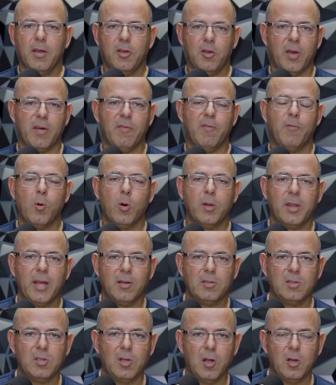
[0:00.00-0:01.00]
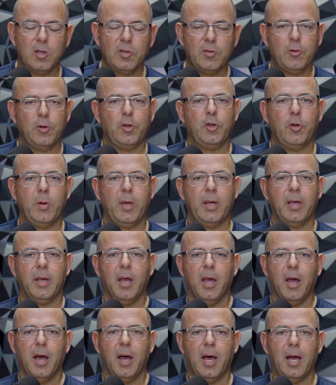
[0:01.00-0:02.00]
You get $4,000 for doing
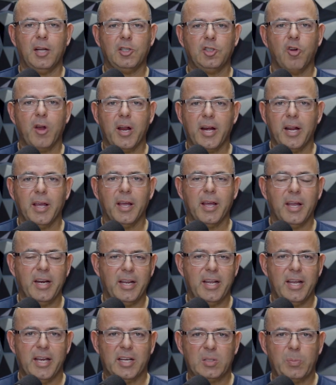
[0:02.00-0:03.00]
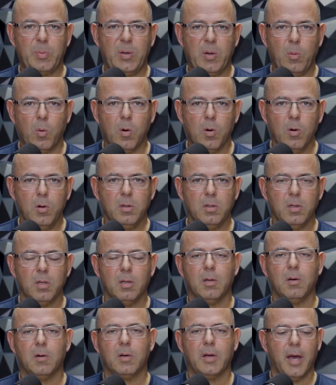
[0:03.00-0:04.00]
uh, training in EXP World.
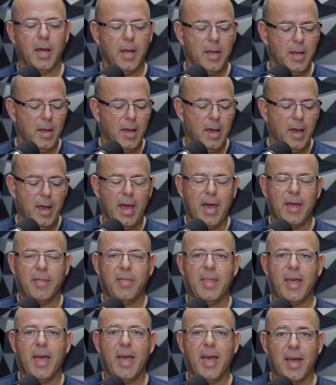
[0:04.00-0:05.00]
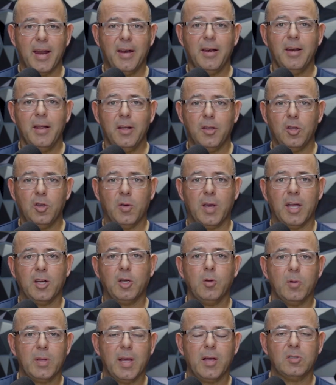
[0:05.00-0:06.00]
Okay, and then you get
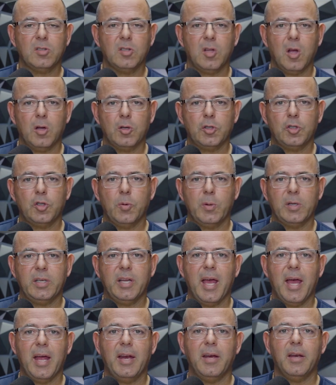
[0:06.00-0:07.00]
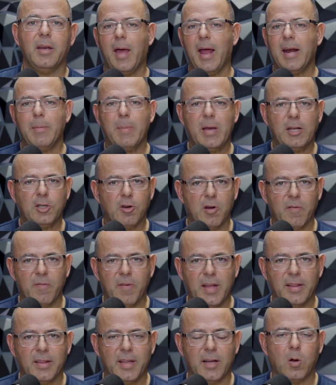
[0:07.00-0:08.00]
$2,000 to attend any major
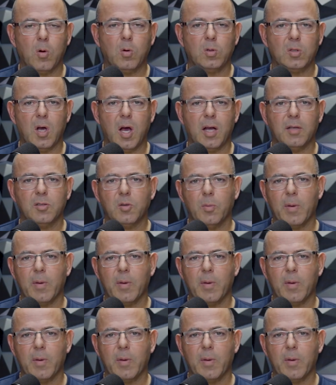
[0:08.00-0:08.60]
event that goes on.